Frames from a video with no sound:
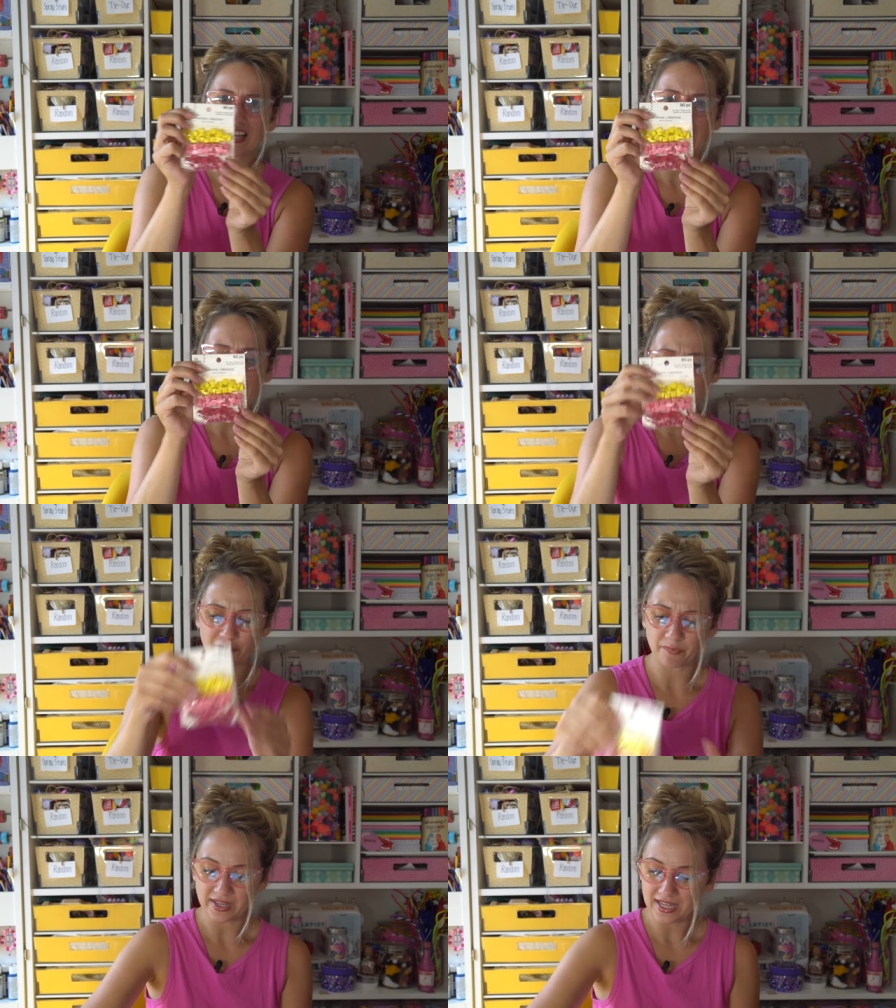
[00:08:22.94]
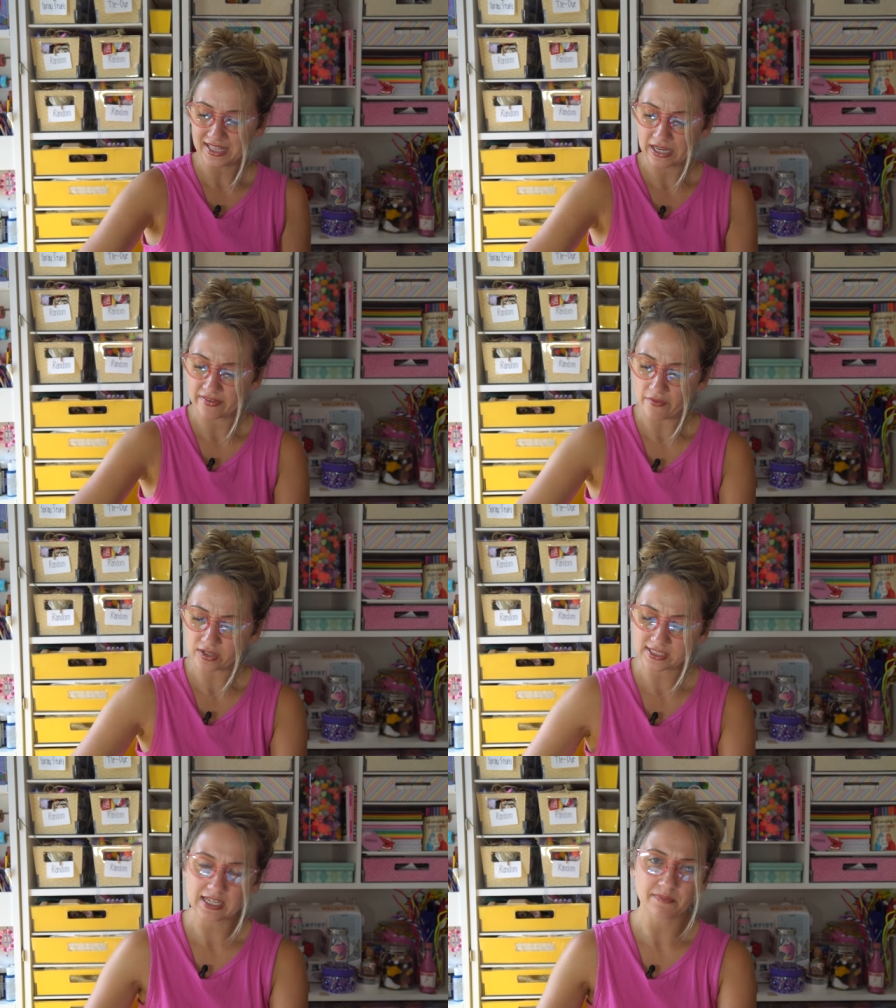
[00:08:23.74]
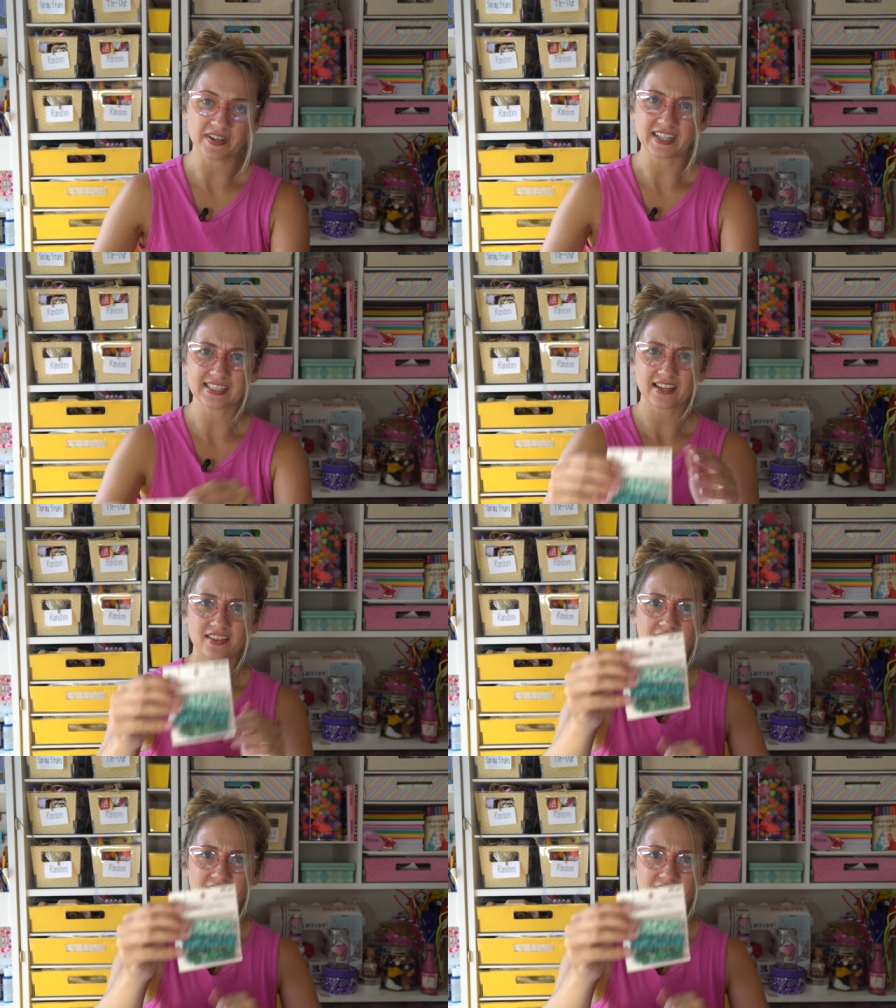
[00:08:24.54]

kind of beads. I've never seen beads like